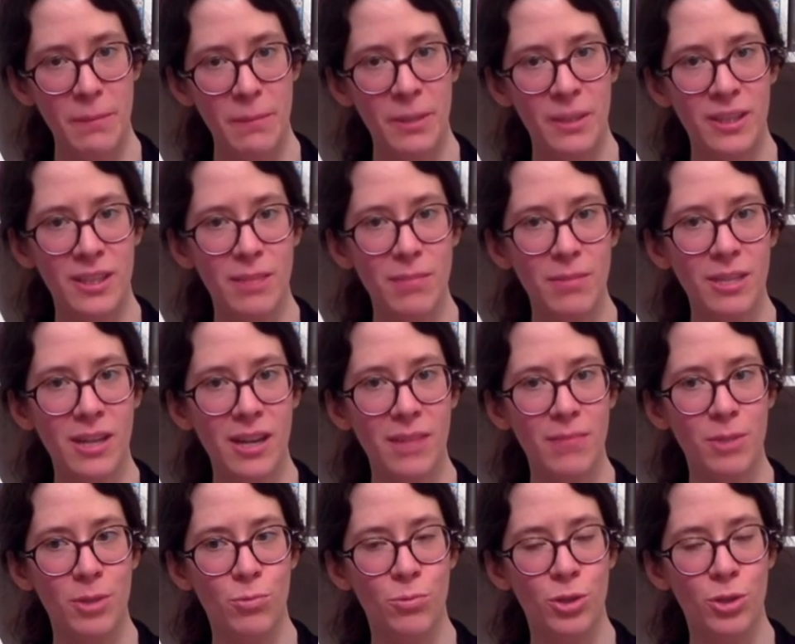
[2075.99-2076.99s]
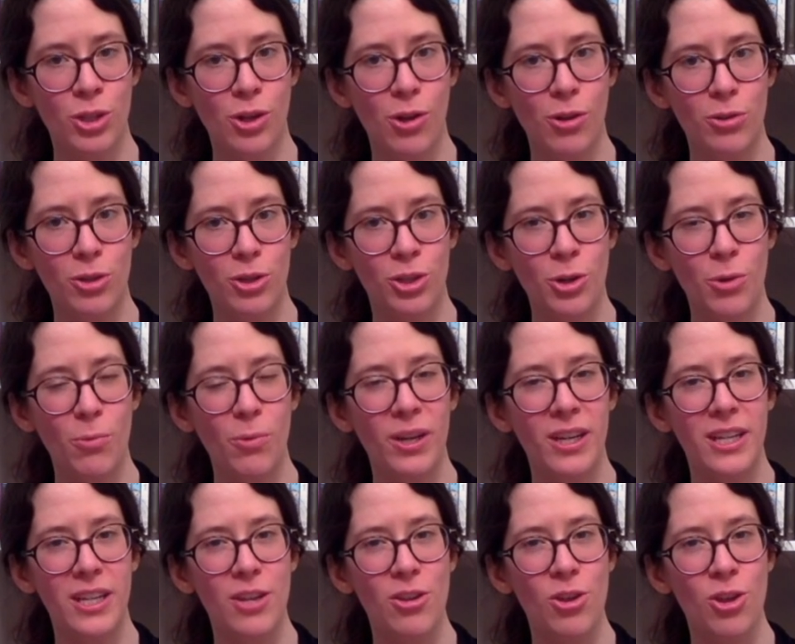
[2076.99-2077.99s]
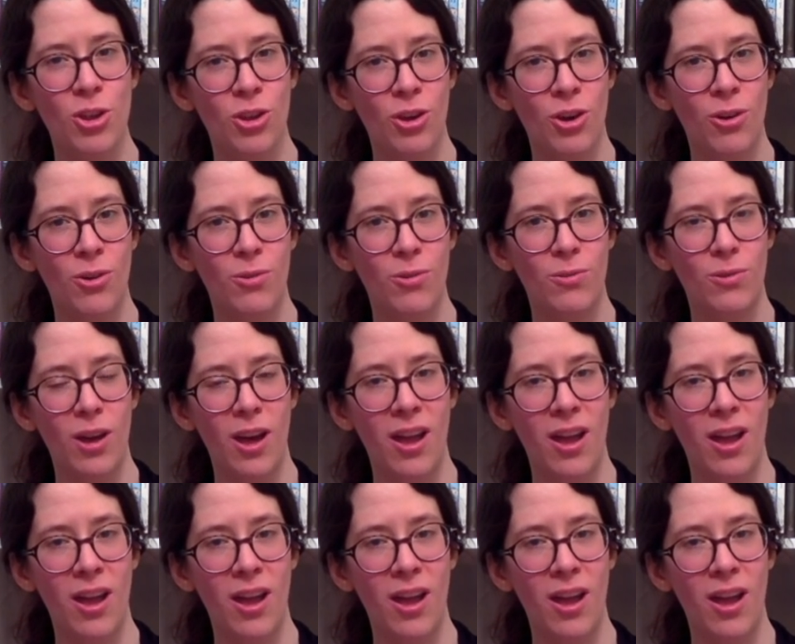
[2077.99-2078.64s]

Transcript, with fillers: Because sometimes results don't really show